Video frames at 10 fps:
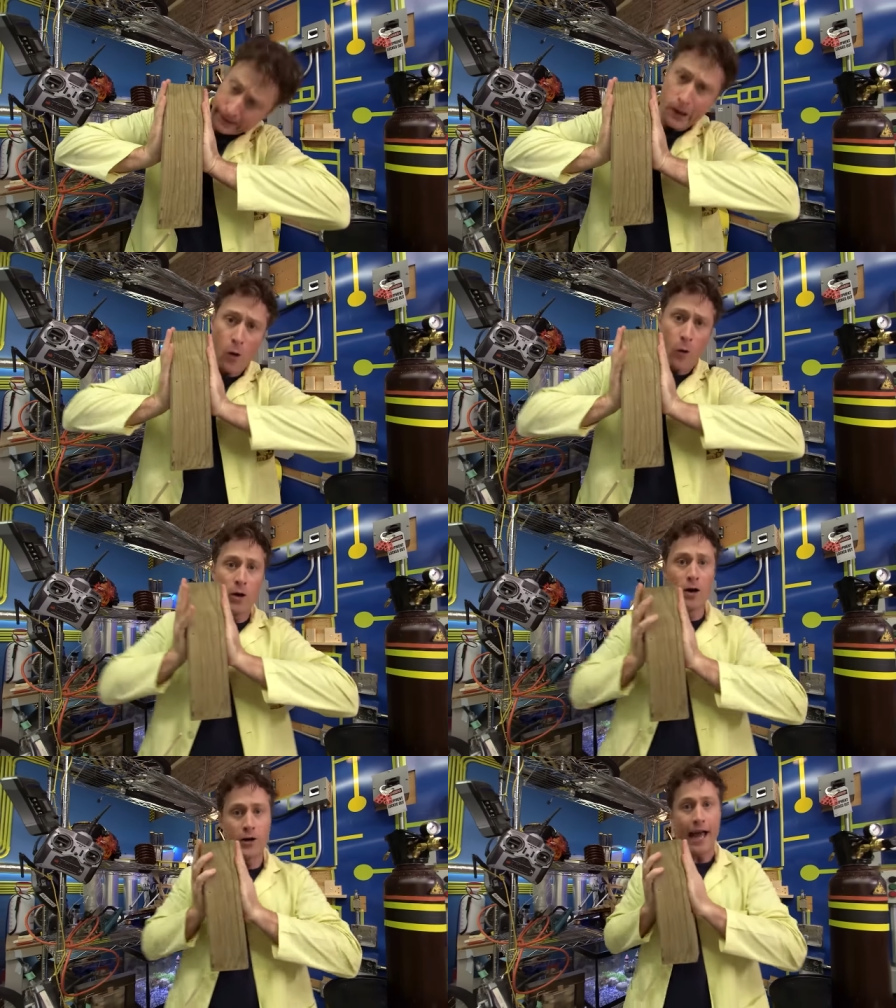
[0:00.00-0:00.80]
No,
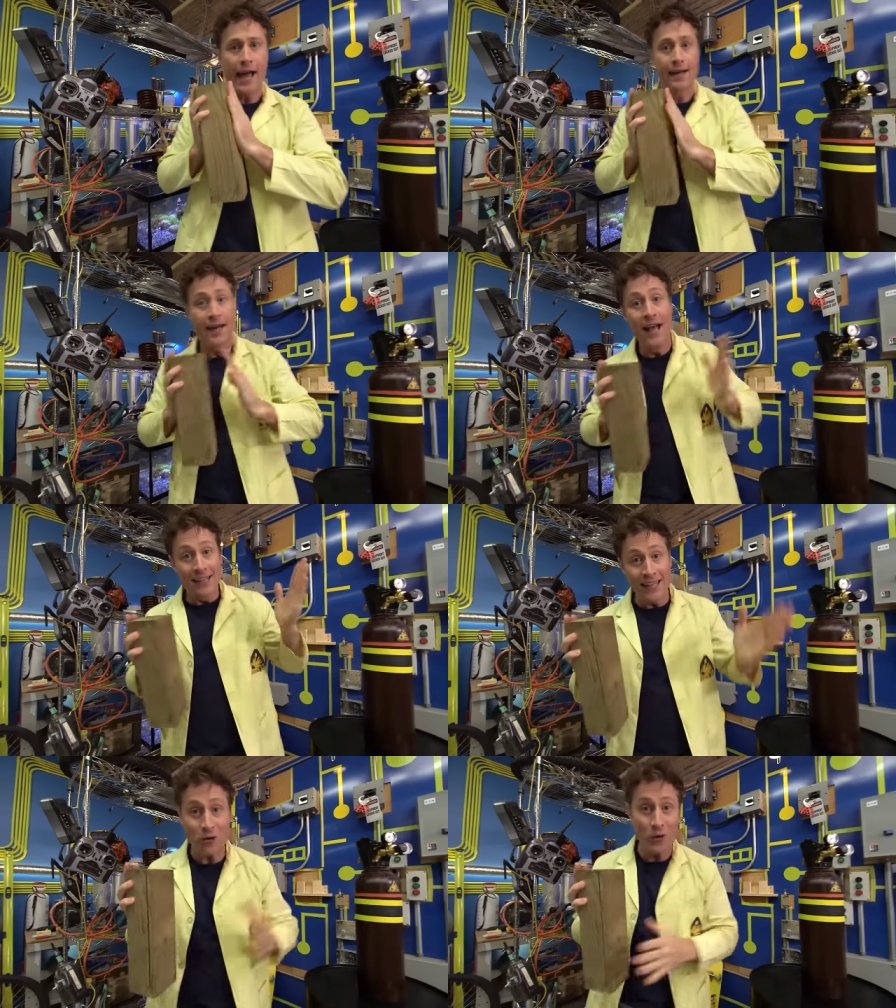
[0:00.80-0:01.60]
okay.
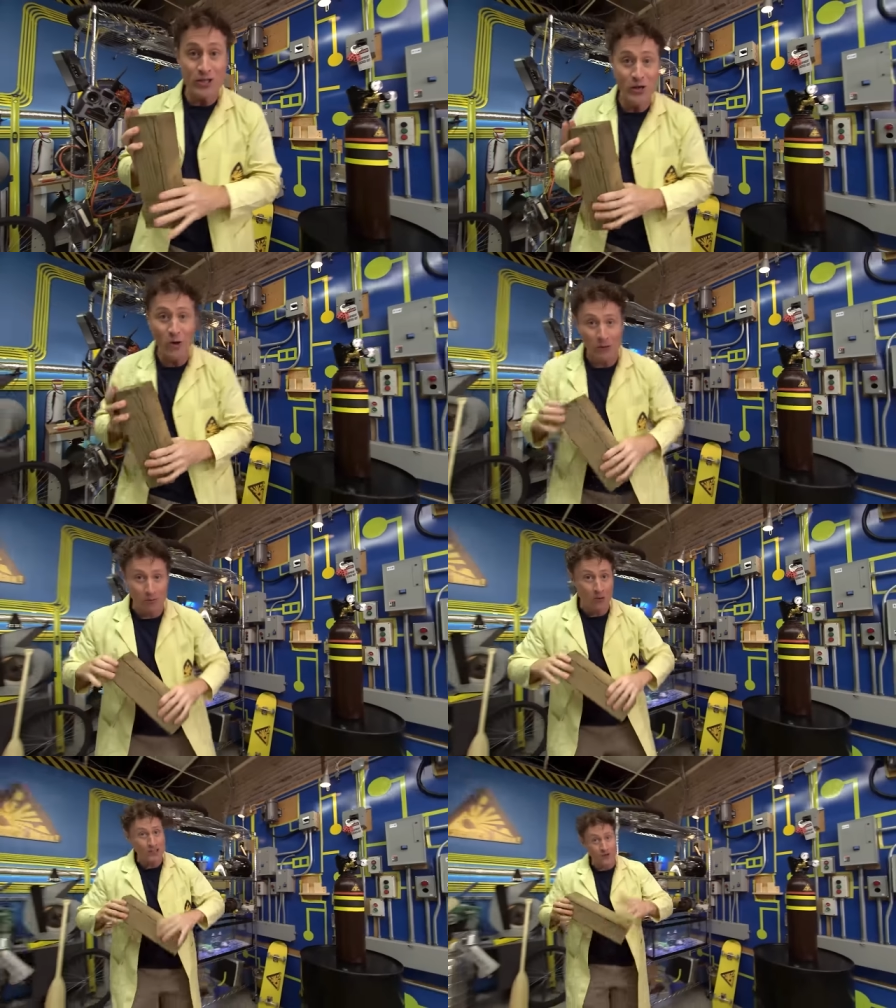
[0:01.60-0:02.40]
Liquids don't
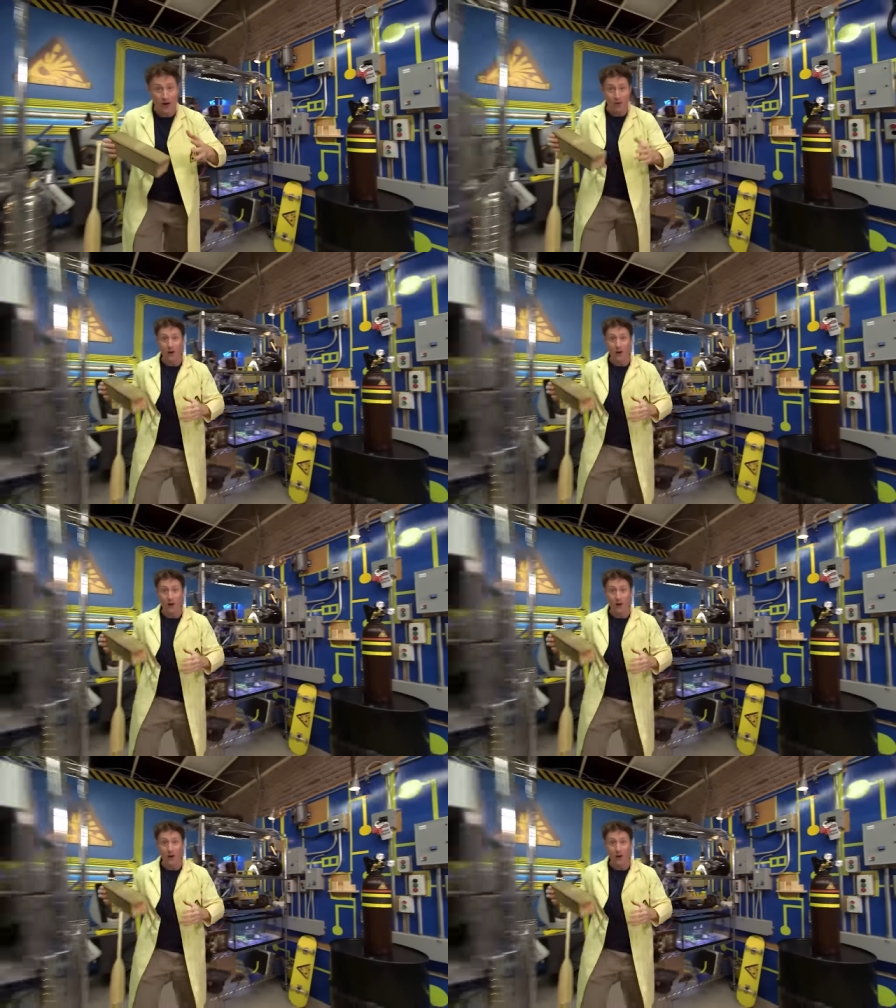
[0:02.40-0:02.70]
compress very